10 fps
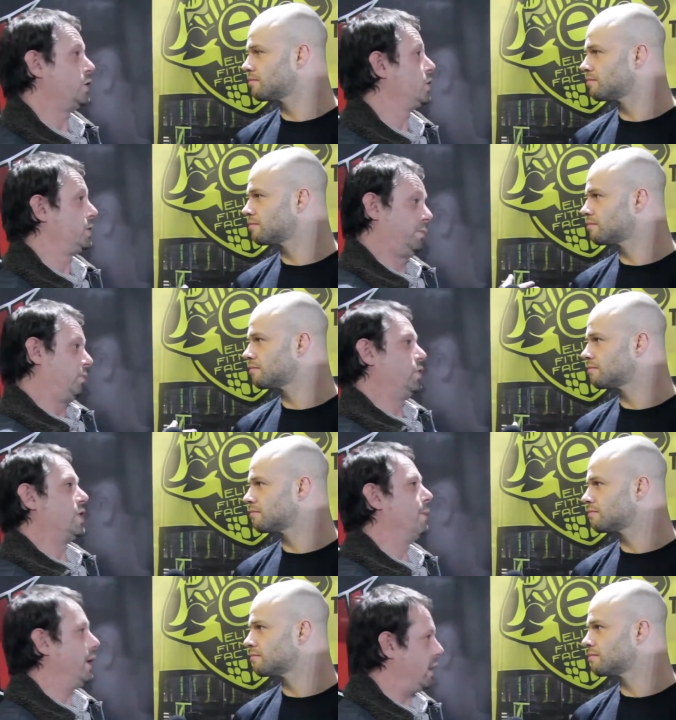Speaker 1: just
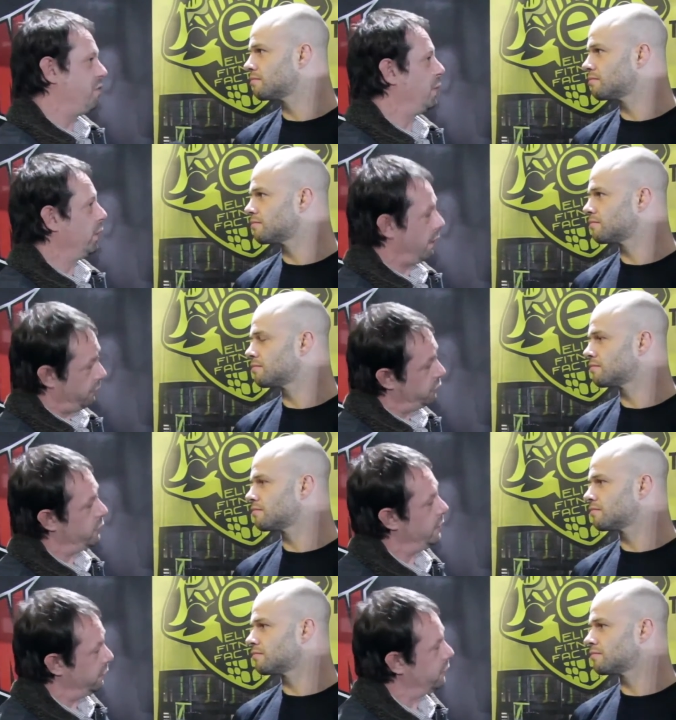somebody they've pulled off the
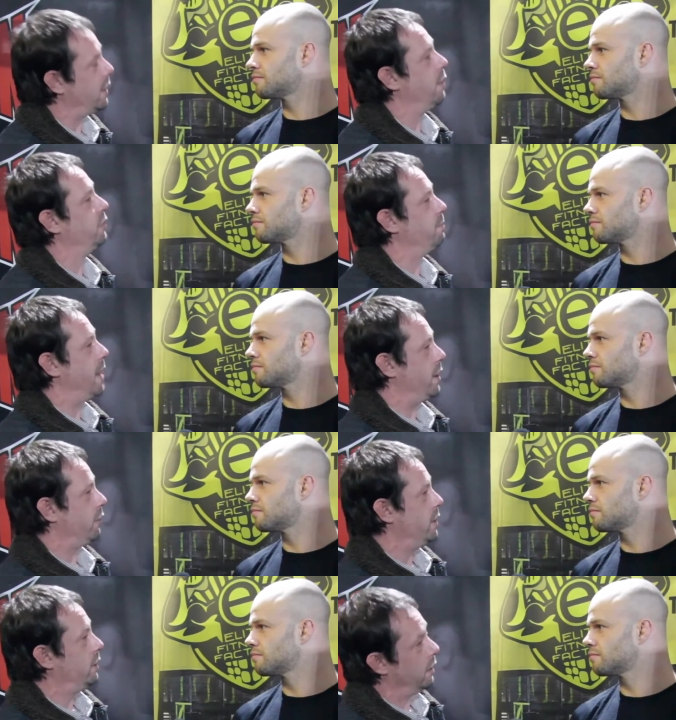street. This is a guy with some
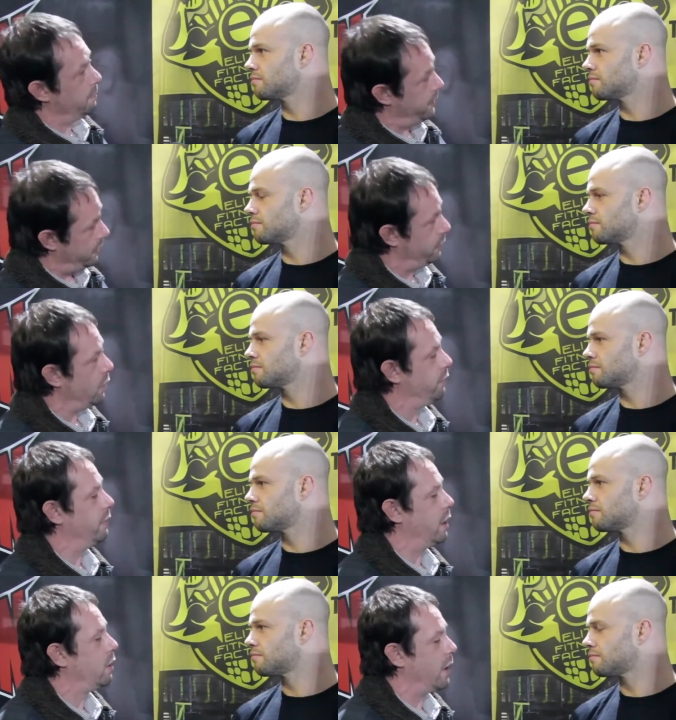pedigree, competed
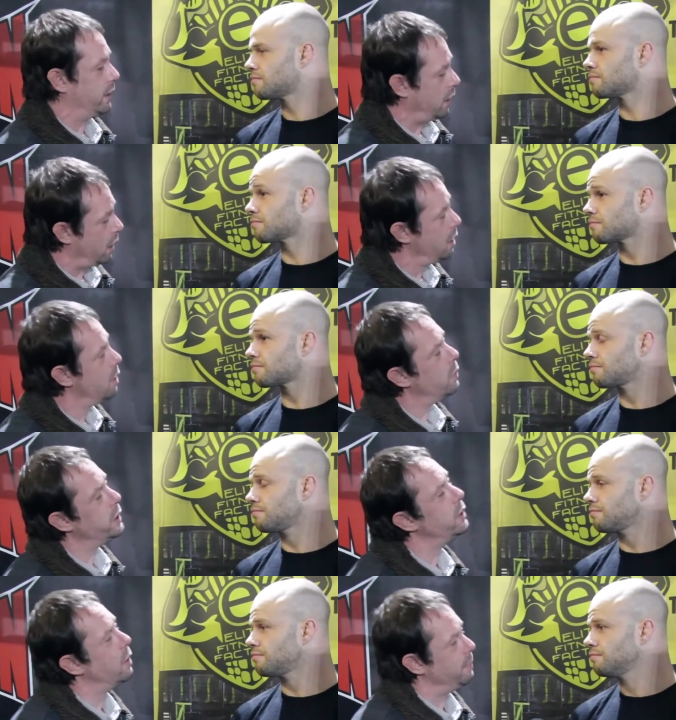over there quite a lot. What
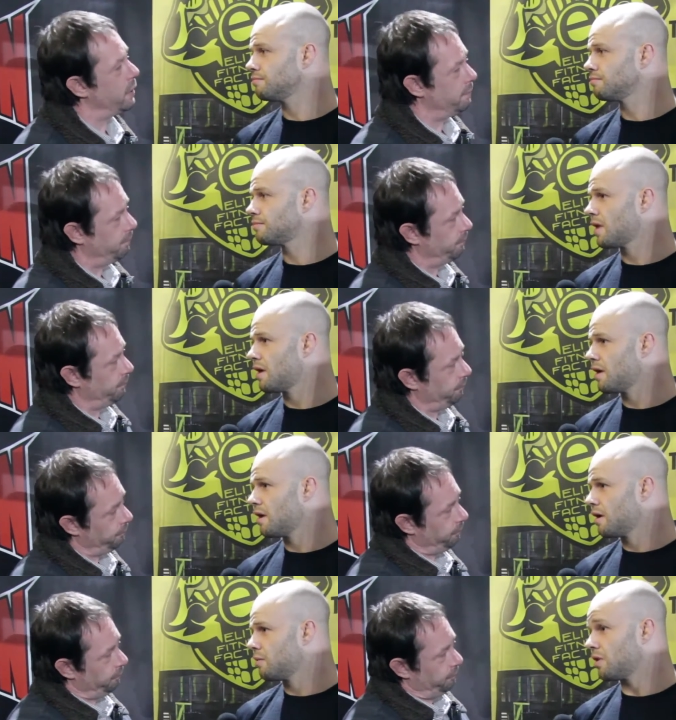do you know about him?
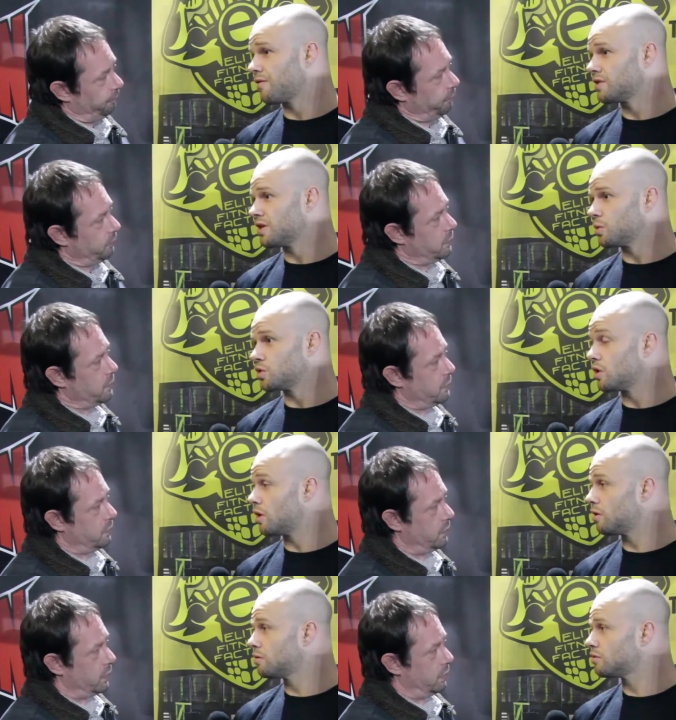
Speaker 2: Well, obviously, he was
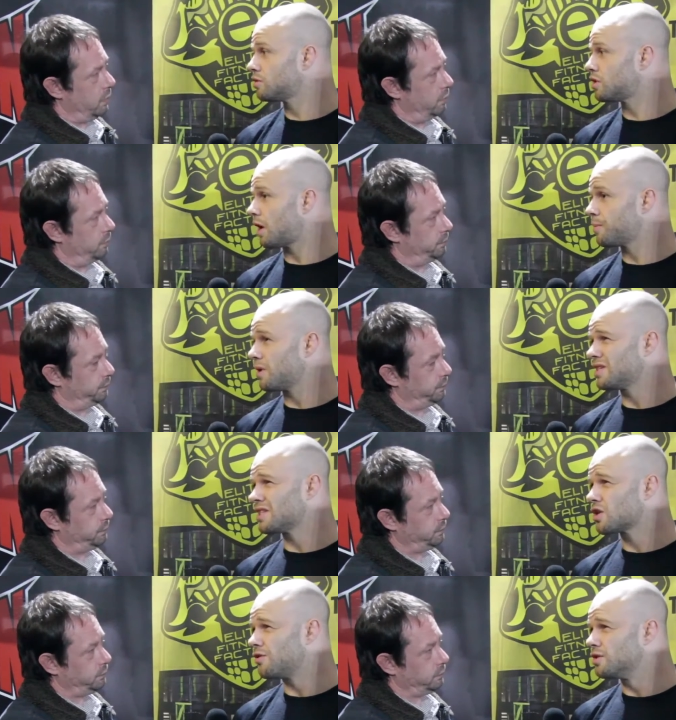the champion. He
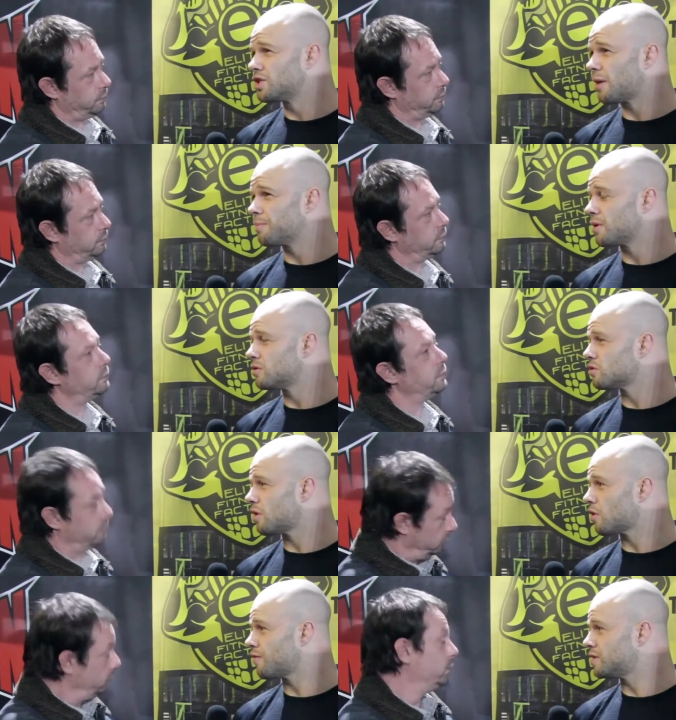says current champion, so
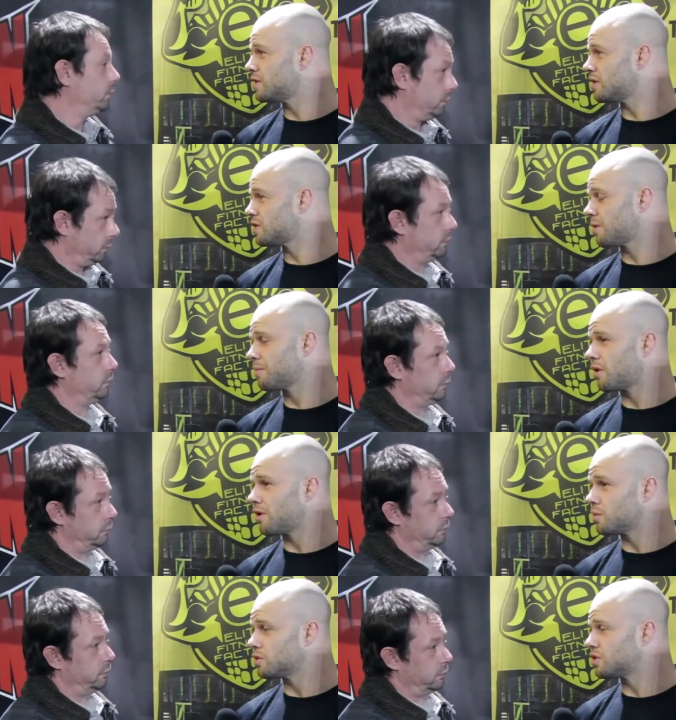I don't know if he's still the champion or
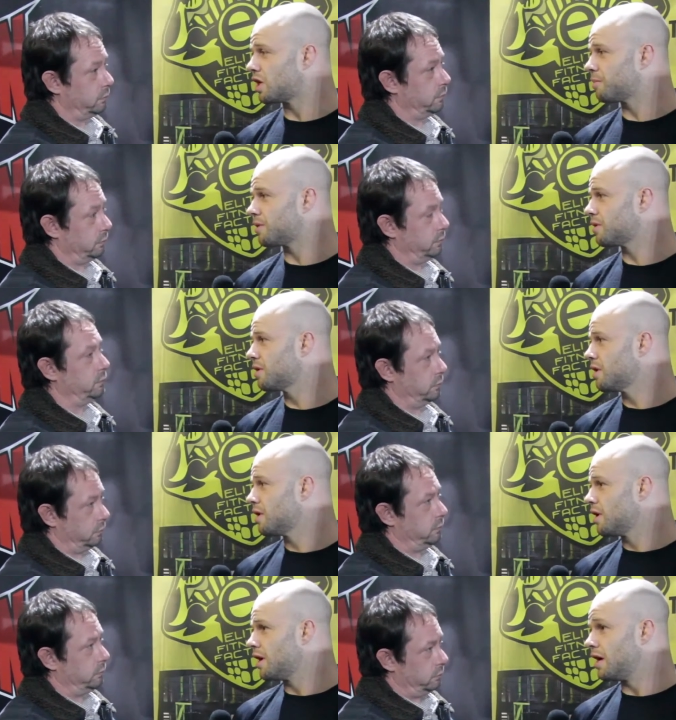he was the champion.
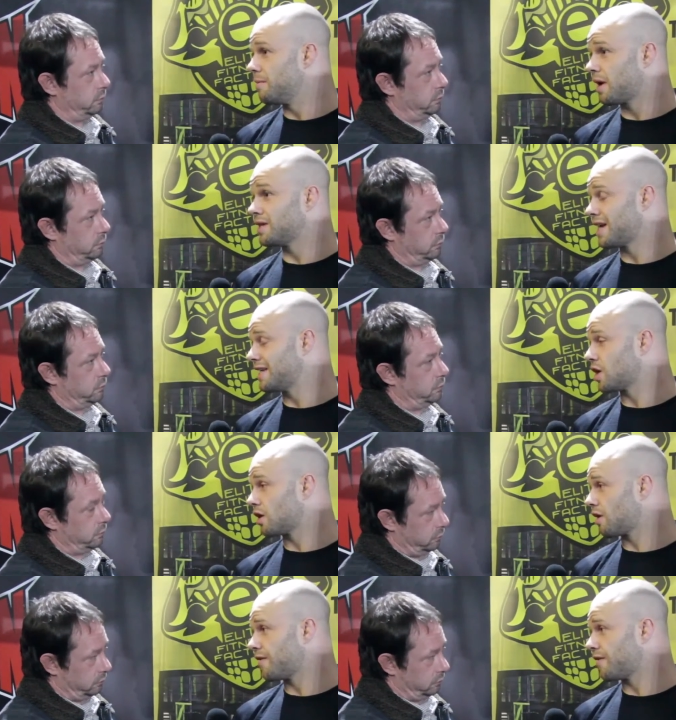Um, like you say, he's got a lot